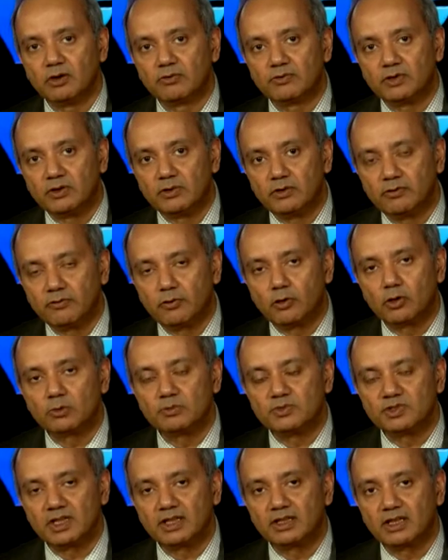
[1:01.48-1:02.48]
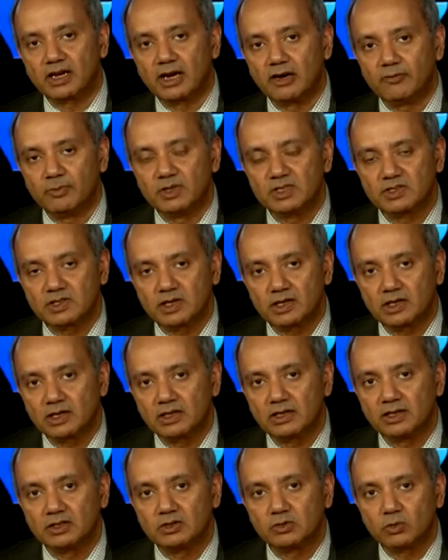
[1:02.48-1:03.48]
of the reforms that the government
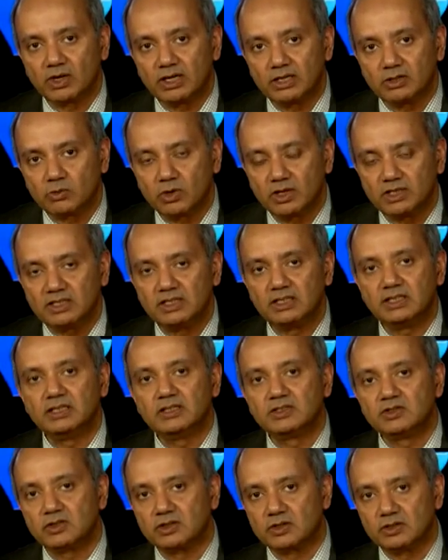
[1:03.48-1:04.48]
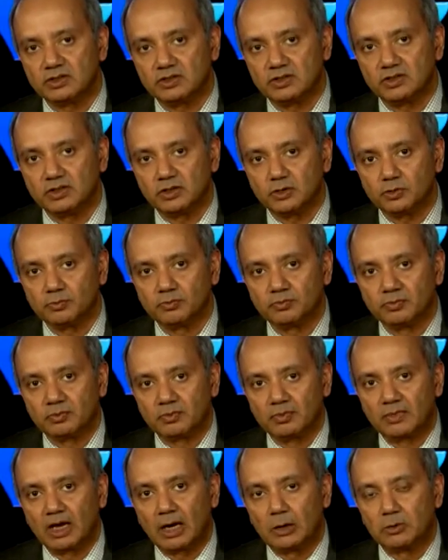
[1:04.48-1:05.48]
started in 2020 needs to continue.
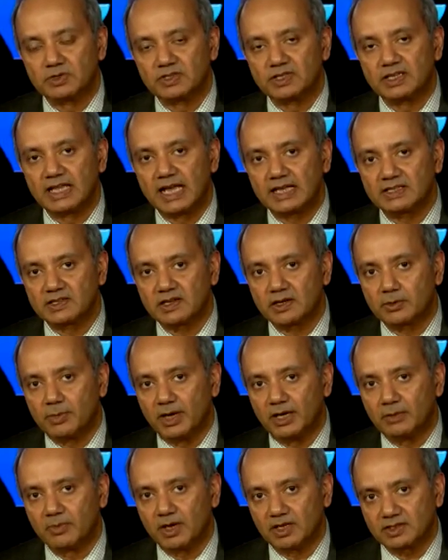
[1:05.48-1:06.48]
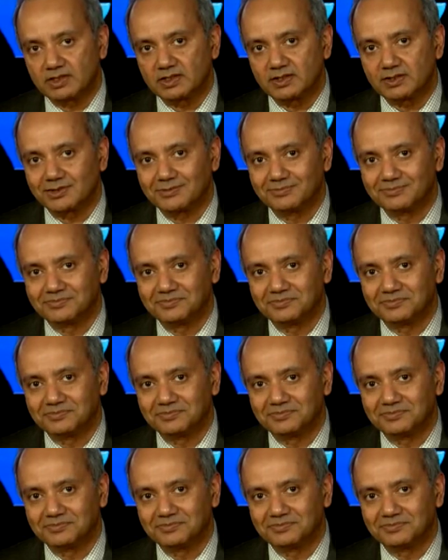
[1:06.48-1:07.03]
I would say that's our main message.